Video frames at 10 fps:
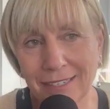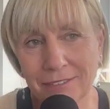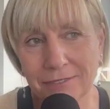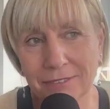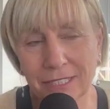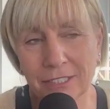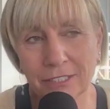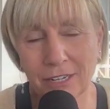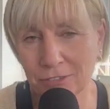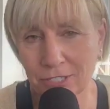a dinner
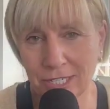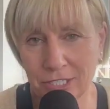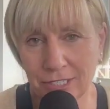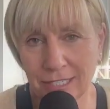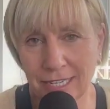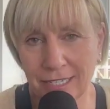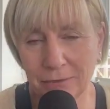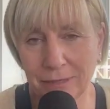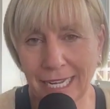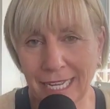conversation that
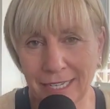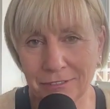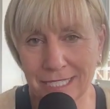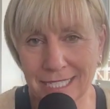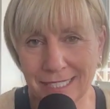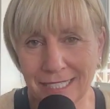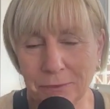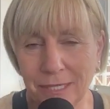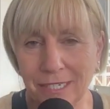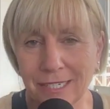we had recently
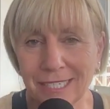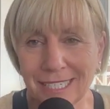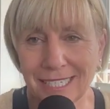where